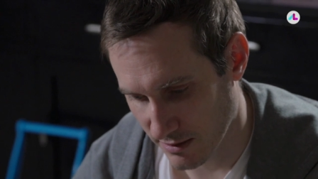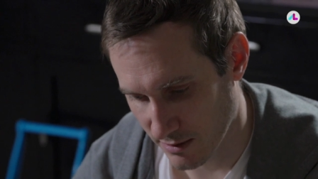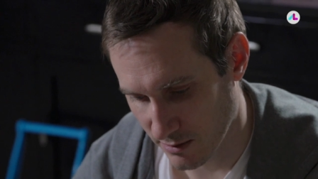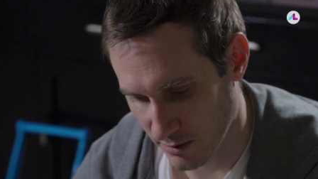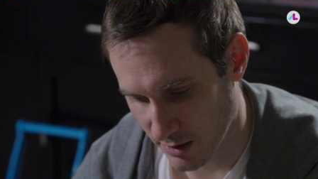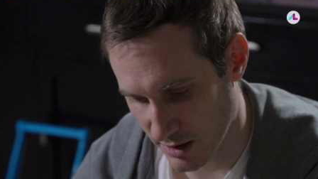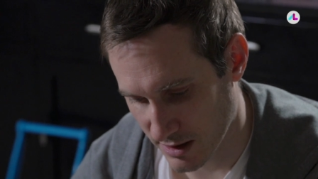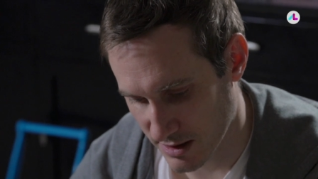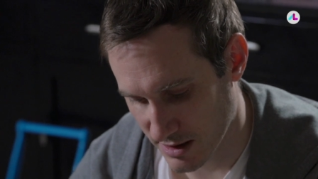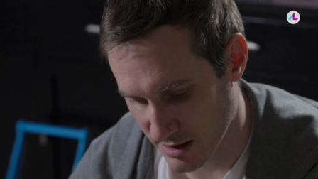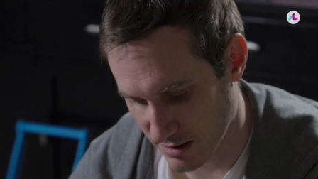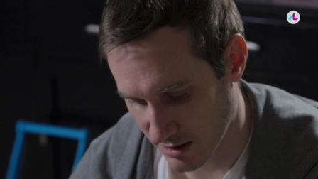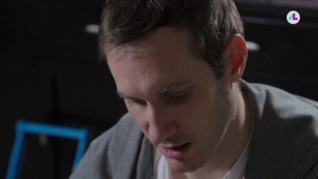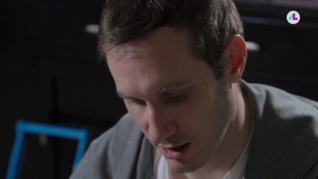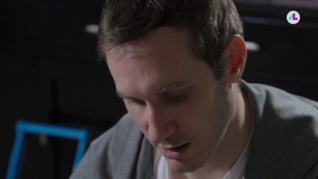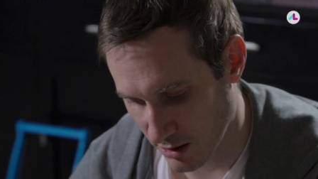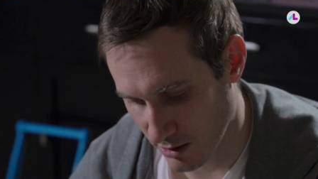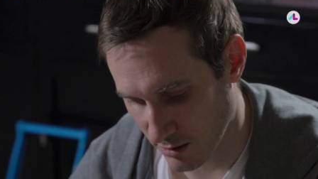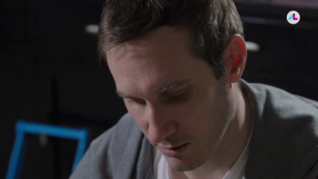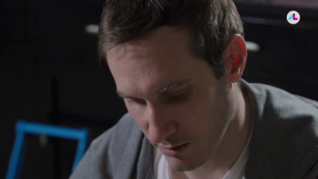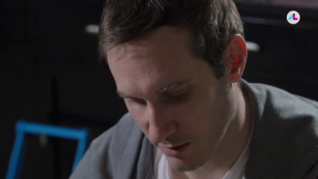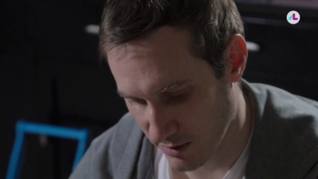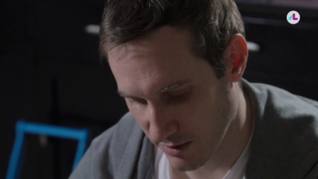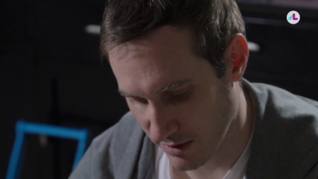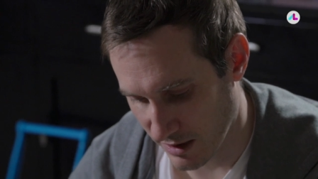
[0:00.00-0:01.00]
what's going
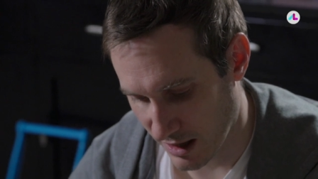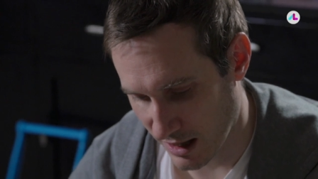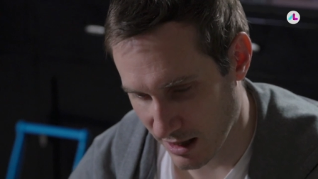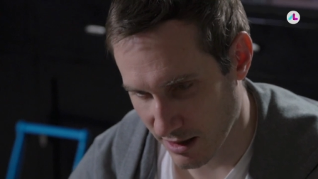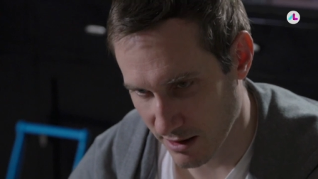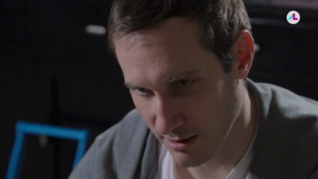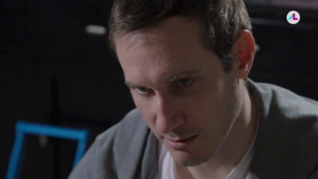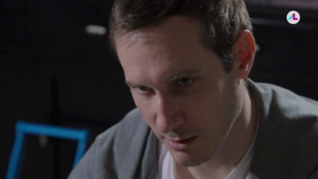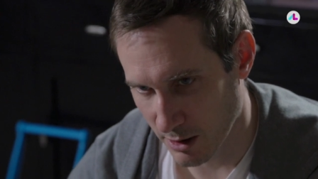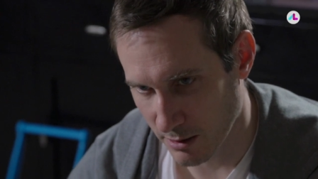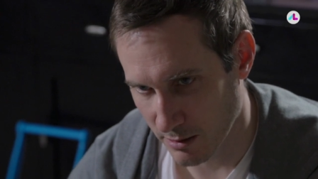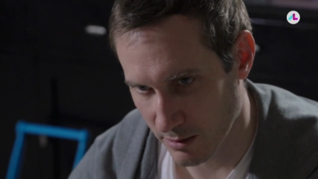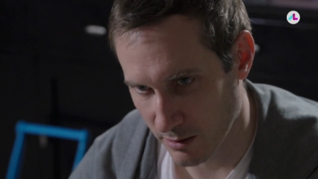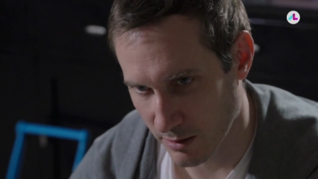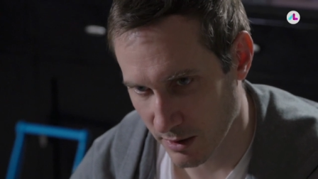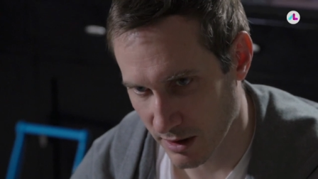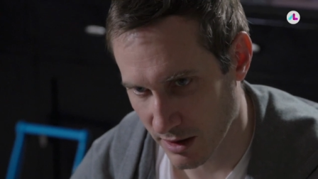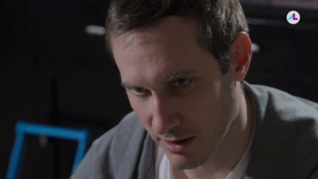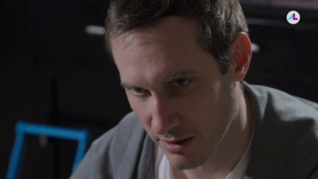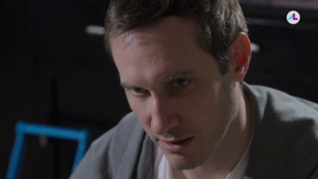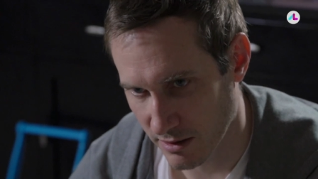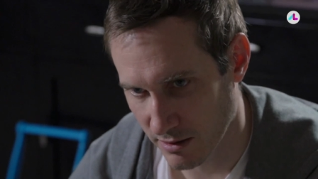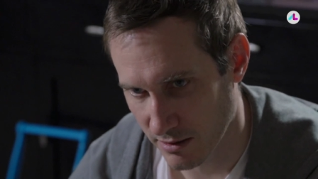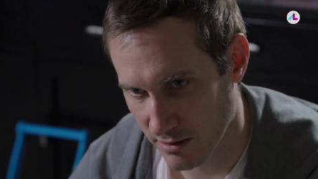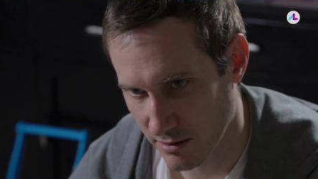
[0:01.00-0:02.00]
on with that at the
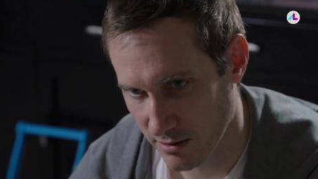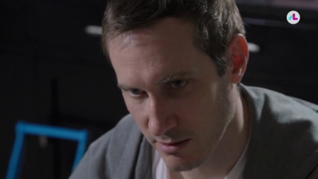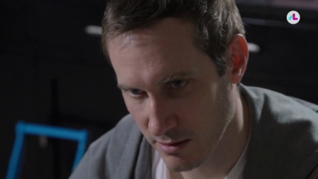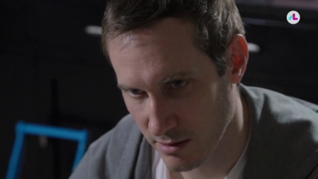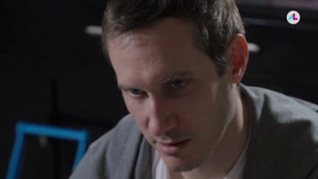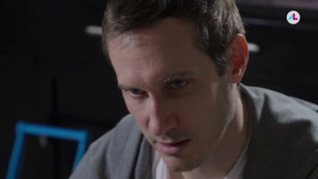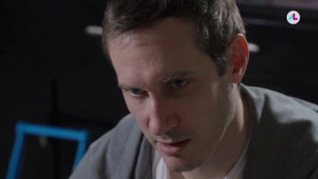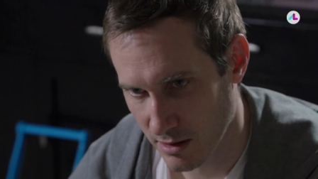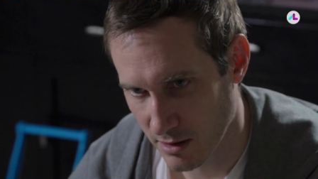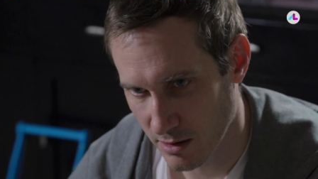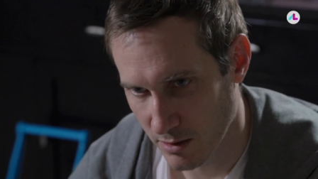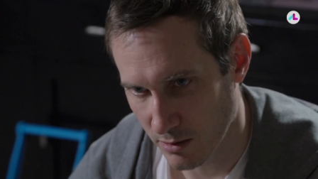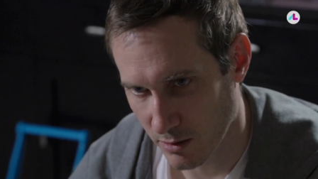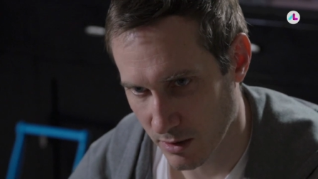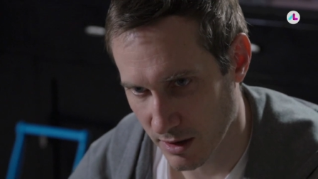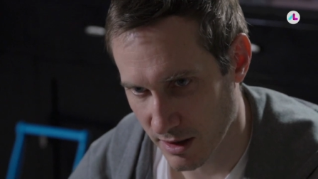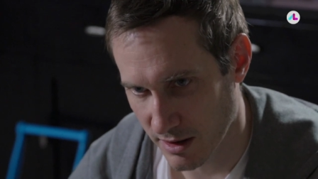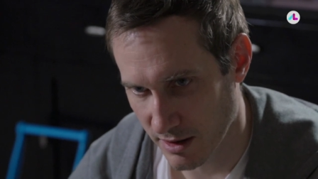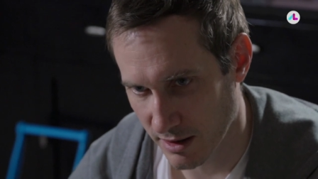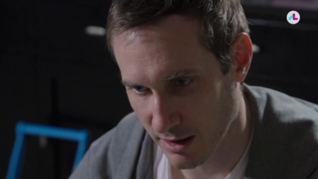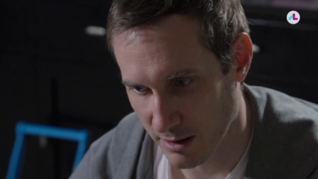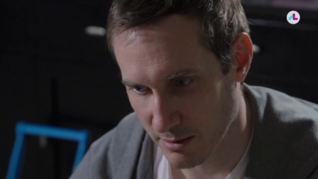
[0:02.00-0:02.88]
moment? What are the